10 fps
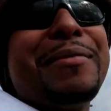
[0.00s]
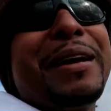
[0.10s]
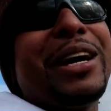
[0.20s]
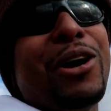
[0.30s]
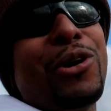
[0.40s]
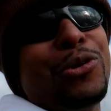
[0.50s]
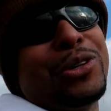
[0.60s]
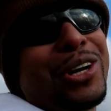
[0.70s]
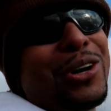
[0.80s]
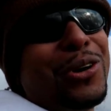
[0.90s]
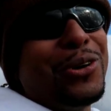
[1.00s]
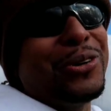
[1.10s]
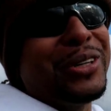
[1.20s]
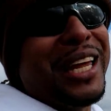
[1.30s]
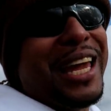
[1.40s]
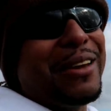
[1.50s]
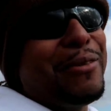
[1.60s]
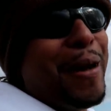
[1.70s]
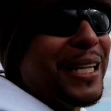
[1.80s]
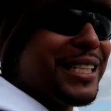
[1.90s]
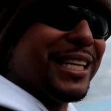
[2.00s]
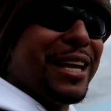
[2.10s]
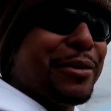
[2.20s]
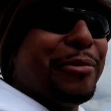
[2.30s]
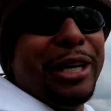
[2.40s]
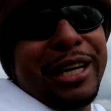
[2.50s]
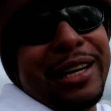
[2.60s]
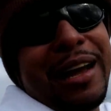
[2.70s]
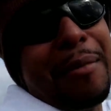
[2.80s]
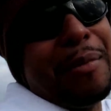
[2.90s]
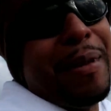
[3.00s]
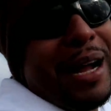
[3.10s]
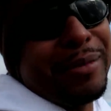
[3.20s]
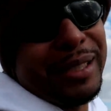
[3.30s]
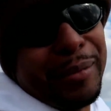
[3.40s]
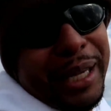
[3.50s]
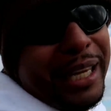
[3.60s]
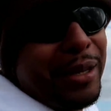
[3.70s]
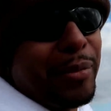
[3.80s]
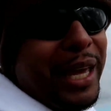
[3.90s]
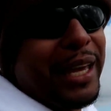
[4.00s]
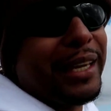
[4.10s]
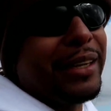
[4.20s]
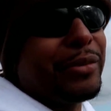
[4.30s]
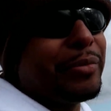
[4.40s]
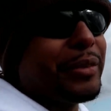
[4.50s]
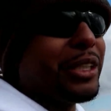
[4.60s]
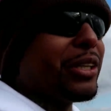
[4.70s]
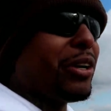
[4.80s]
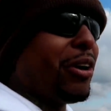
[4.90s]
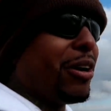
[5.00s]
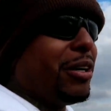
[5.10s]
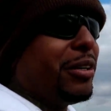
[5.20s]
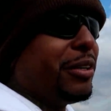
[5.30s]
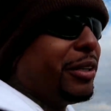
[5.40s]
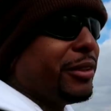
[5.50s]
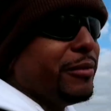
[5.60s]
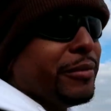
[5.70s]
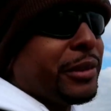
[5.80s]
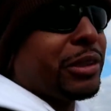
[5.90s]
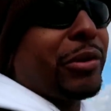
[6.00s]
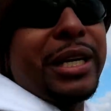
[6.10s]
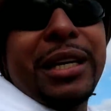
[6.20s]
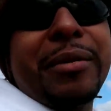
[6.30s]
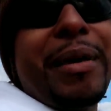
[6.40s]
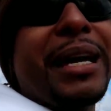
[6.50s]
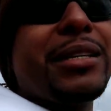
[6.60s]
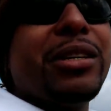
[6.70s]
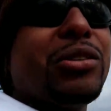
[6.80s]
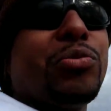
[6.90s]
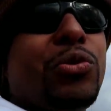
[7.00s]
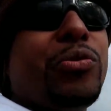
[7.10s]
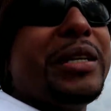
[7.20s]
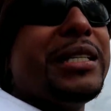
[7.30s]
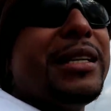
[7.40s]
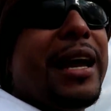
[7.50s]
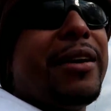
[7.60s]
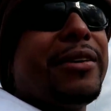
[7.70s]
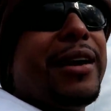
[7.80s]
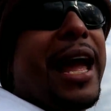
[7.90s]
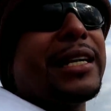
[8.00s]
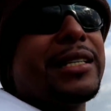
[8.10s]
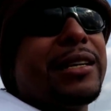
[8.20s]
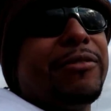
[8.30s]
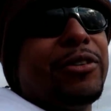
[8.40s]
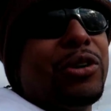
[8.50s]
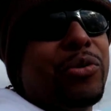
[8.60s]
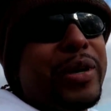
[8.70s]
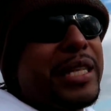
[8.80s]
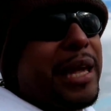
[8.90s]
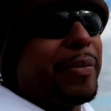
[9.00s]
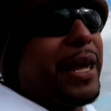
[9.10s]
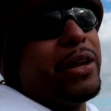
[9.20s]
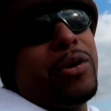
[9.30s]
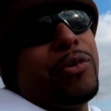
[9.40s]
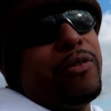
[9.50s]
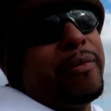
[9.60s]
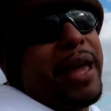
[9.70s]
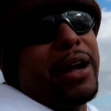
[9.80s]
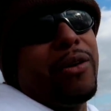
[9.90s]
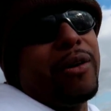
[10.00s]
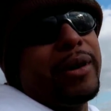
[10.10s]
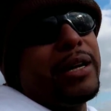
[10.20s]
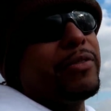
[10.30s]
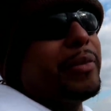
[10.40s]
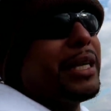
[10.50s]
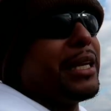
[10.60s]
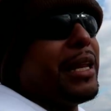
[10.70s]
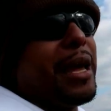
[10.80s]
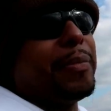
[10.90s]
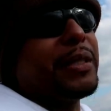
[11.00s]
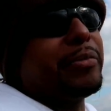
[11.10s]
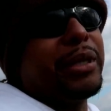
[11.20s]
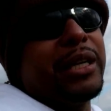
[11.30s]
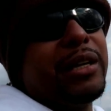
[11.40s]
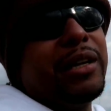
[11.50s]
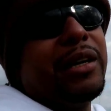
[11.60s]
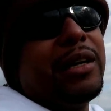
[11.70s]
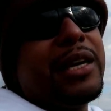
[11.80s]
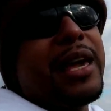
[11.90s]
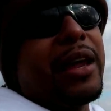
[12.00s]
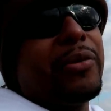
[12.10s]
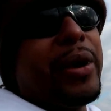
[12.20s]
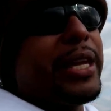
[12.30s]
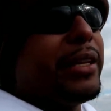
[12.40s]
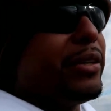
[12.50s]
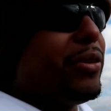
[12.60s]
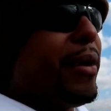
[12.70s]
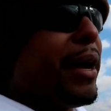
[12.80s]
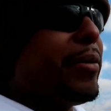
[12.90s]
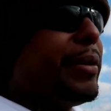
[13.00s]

He been cold the whole day. We about to take him. I'm gonna buy him something to eat, man. Get him to the car so he can get back to his room. He's down here actually for a week. They plan on moving back already from Indianapolis, but he gotta wait a little while.